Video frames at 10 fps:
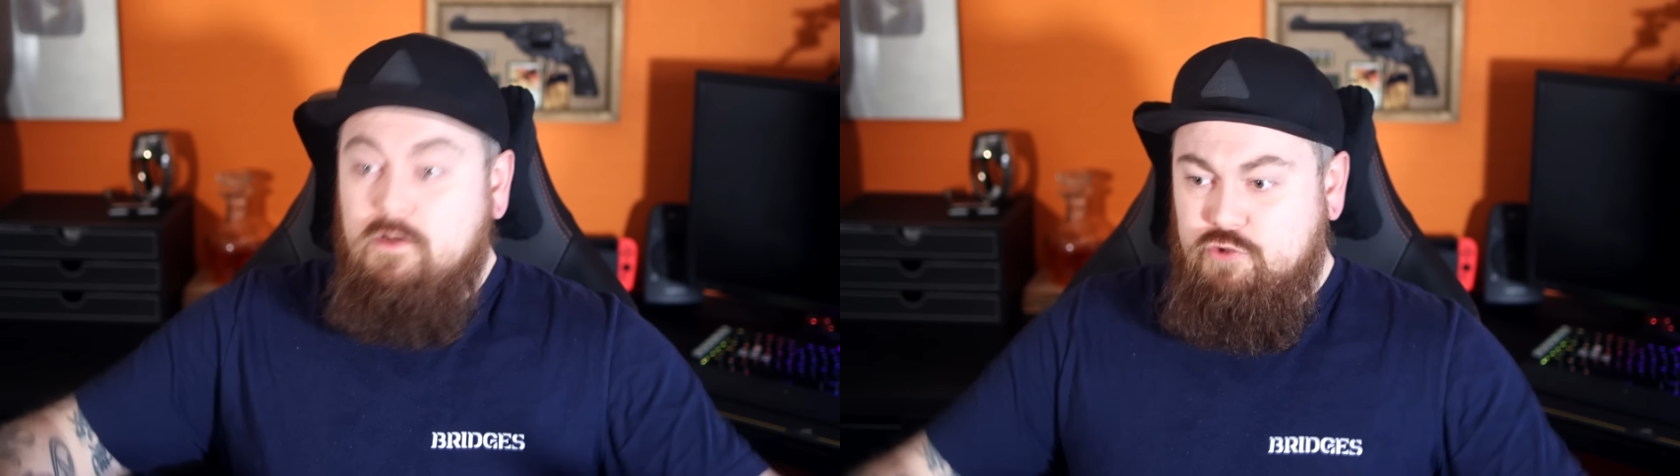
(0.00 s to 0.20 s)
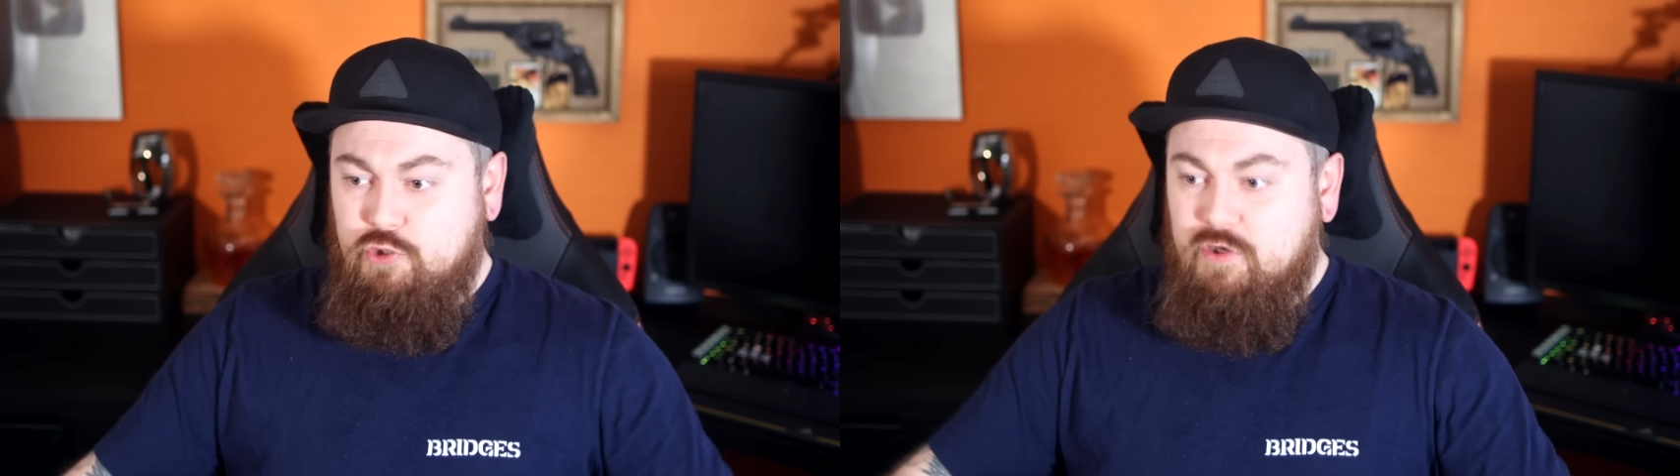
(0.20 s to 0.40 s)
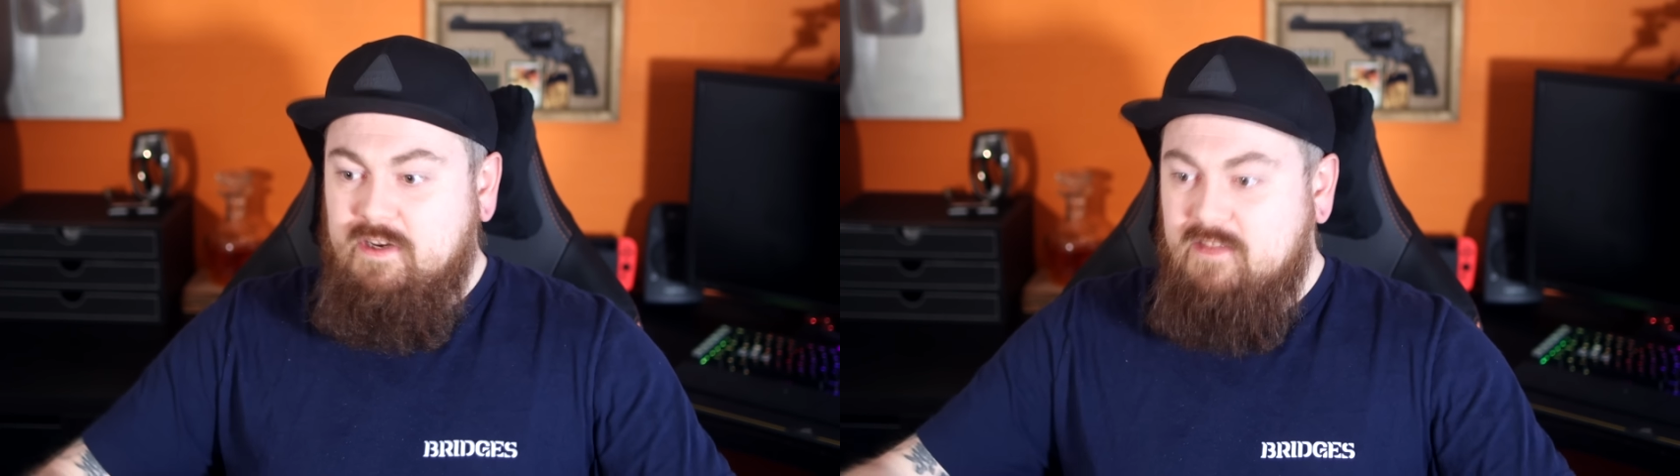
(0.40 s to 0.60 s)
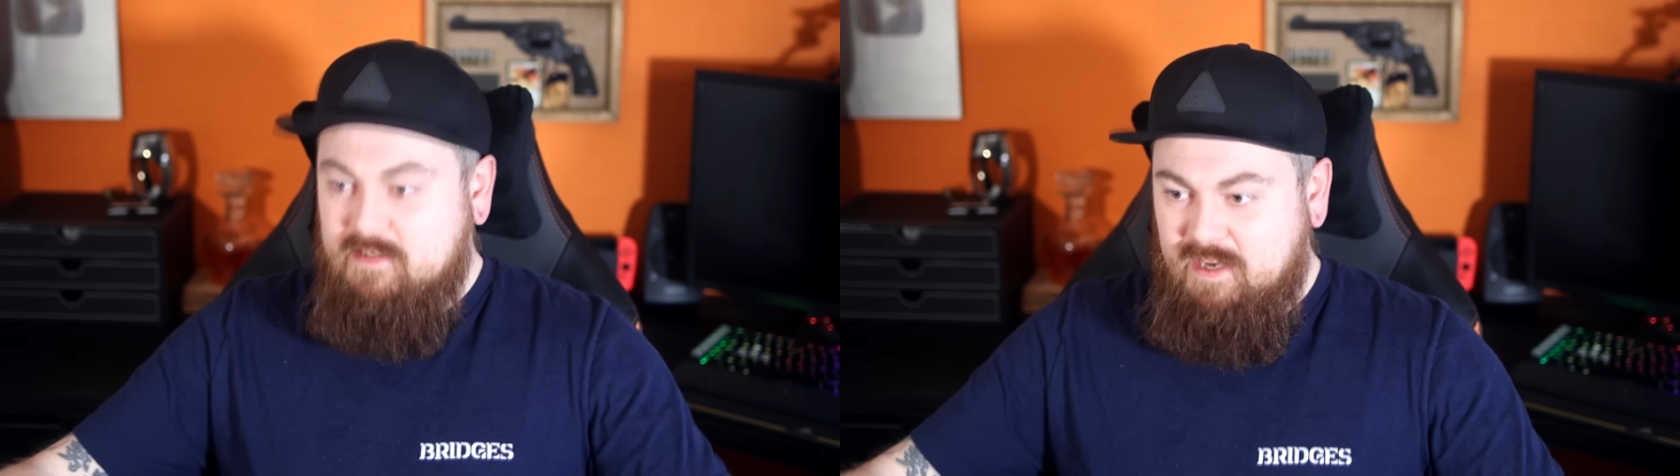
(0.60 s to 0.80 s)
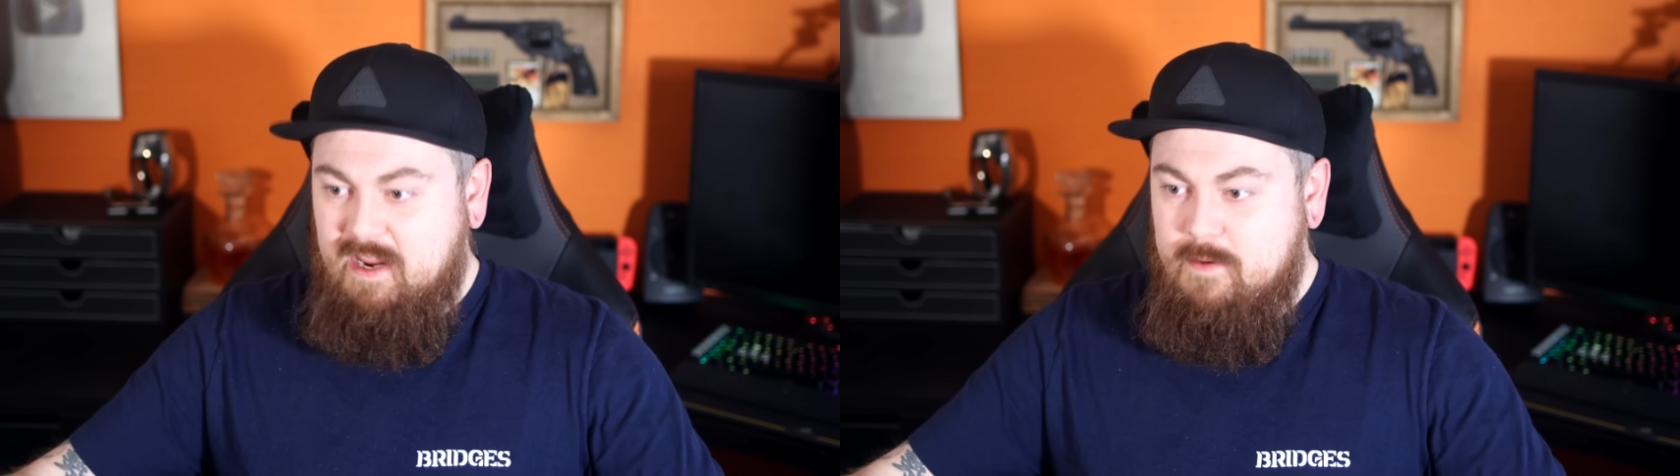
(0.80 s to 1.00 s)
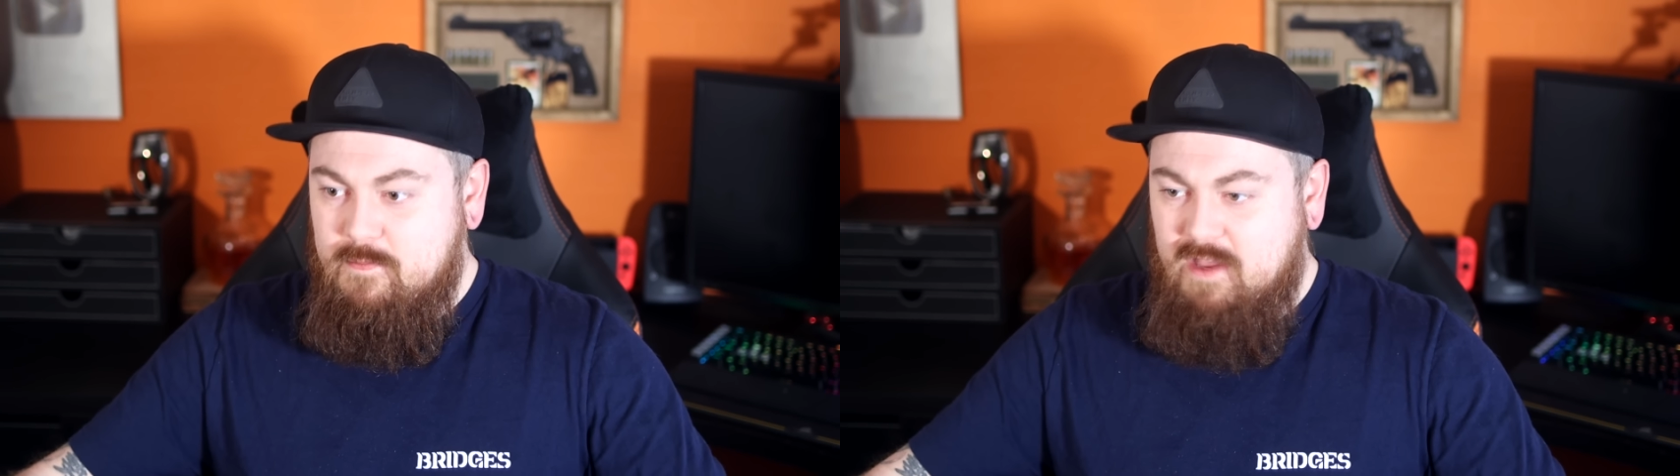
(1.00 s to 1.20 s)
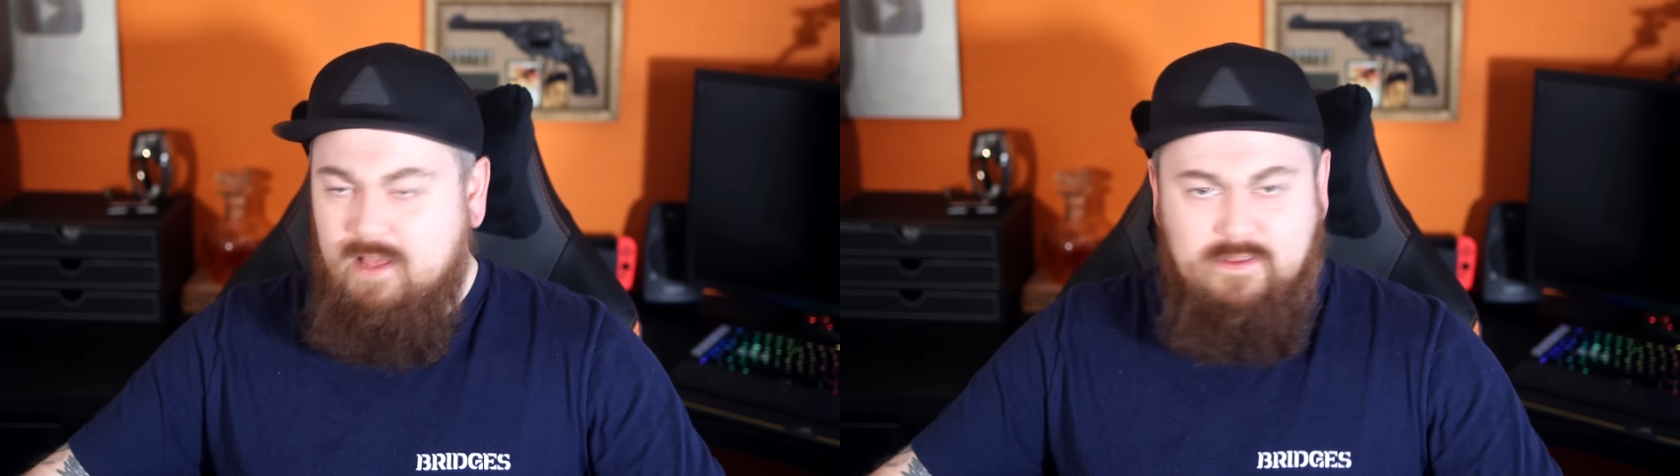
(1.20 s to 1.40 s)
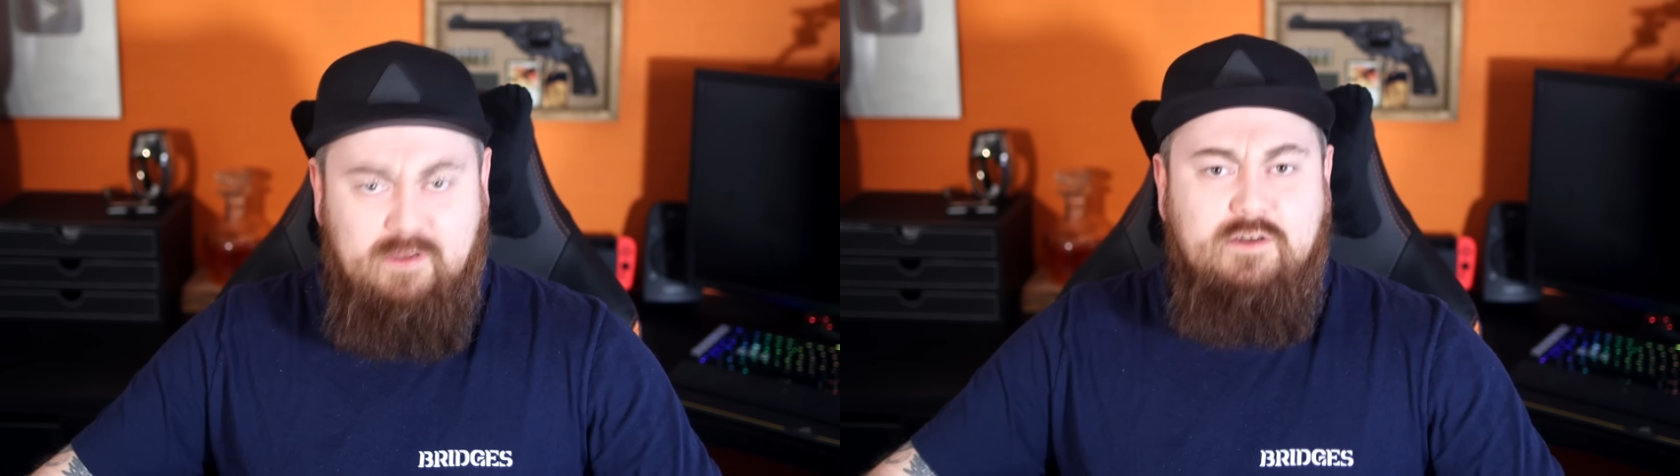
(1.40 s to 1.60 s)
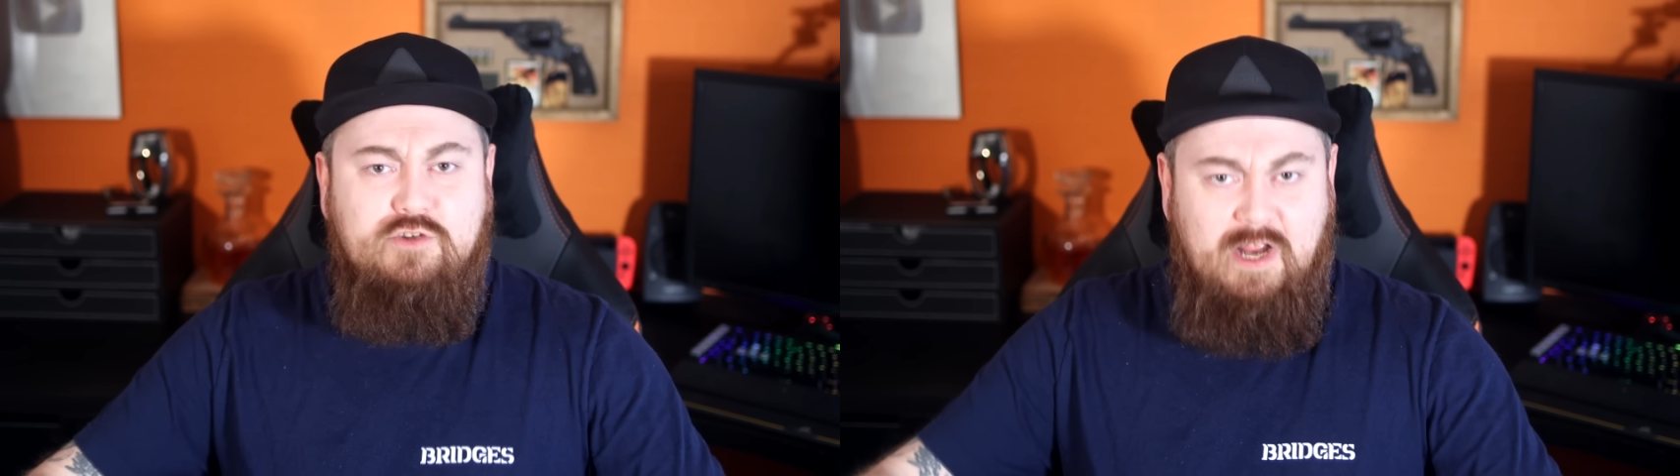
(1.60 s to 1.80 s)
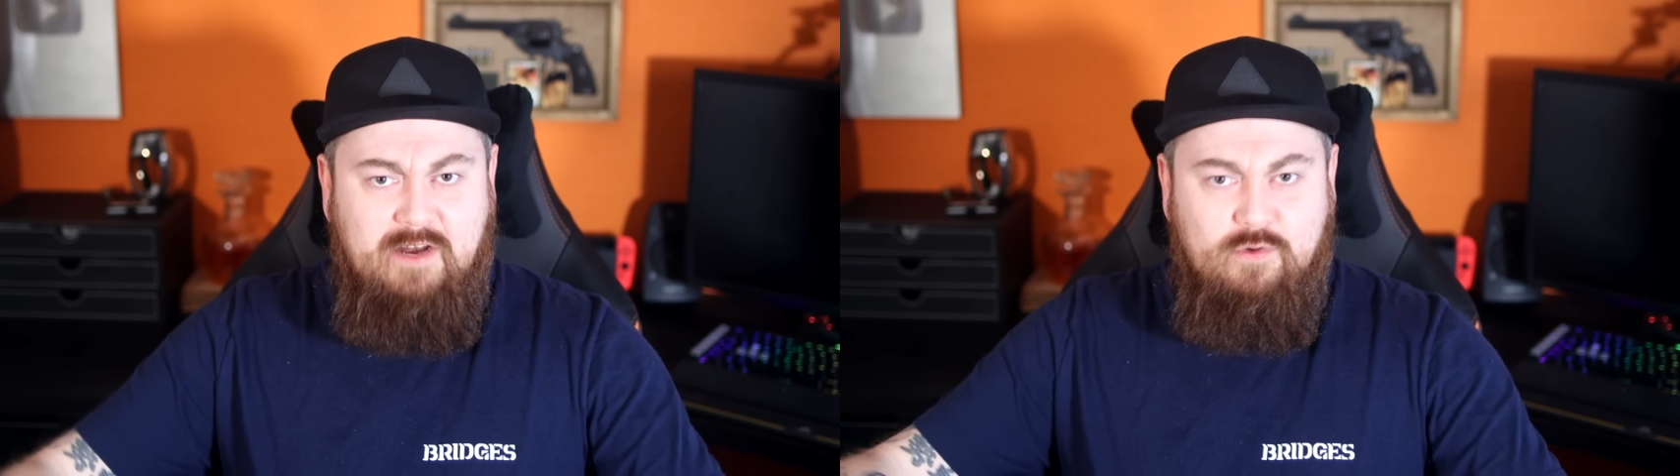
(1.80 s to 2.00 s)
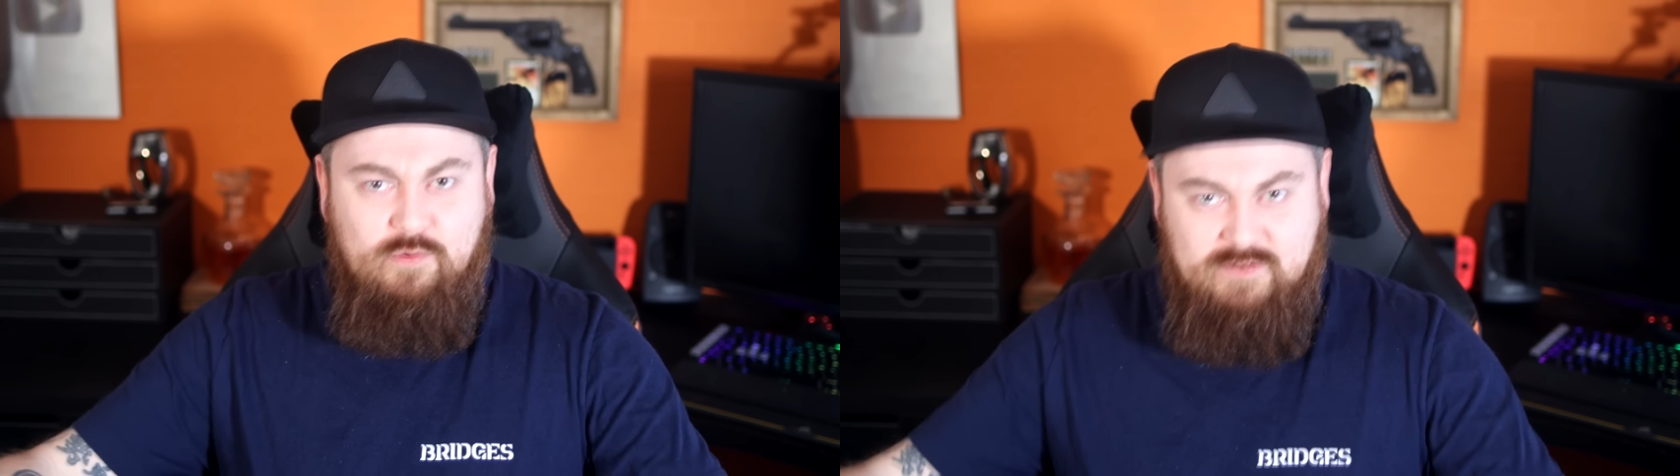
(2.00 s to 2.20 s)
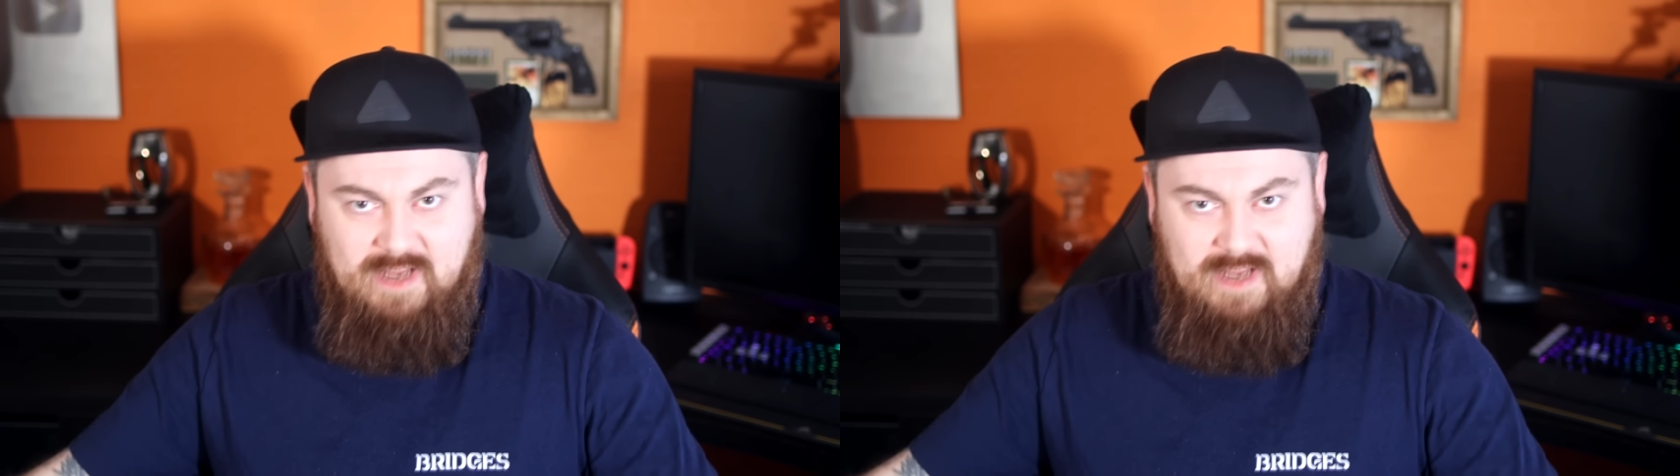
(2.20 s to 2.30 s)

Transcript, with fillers: during the time that the general's